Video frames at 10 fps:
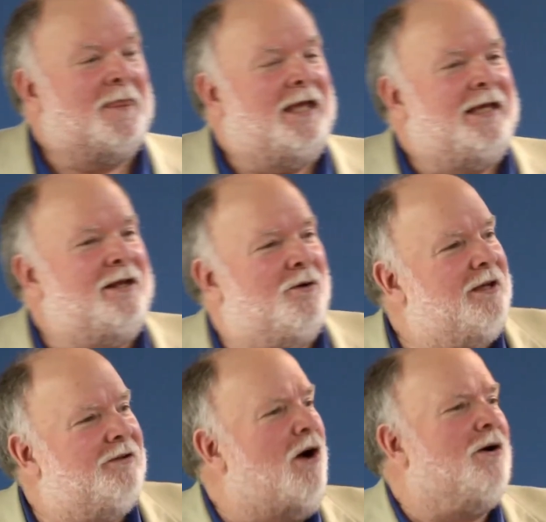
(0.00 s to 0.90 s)
You know,
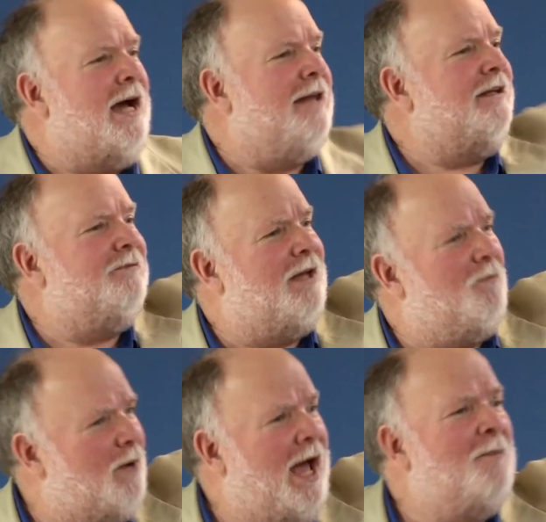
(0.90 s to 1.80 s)
there's all kinds
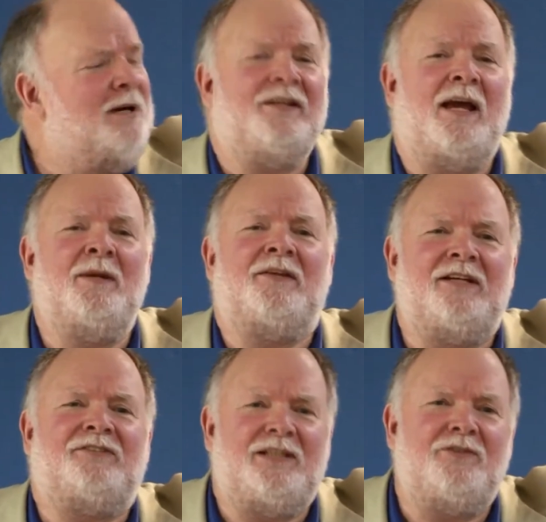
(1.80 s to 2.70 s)
of how much, how many
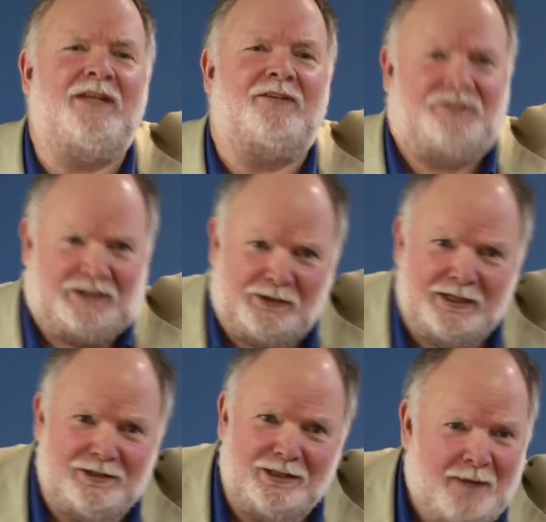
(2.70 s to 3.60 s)
things can you think?
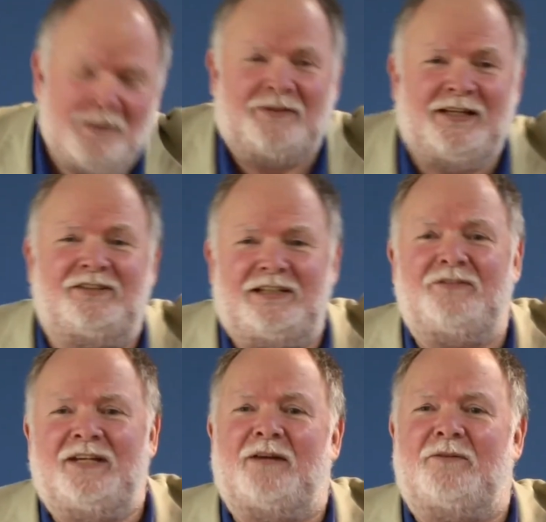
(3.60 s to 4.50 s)
Cereal? How many things can you
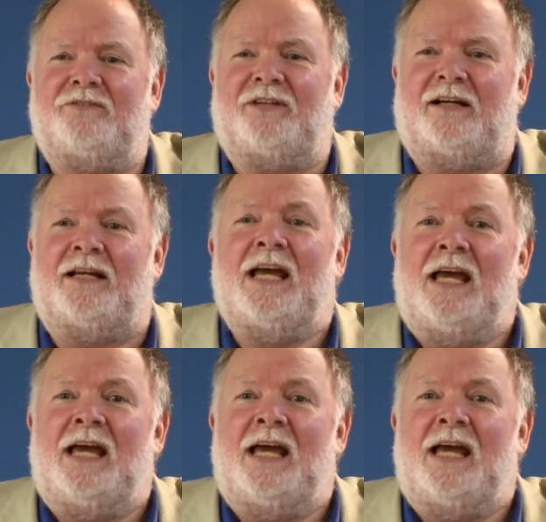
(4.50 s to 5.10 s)
think over this side?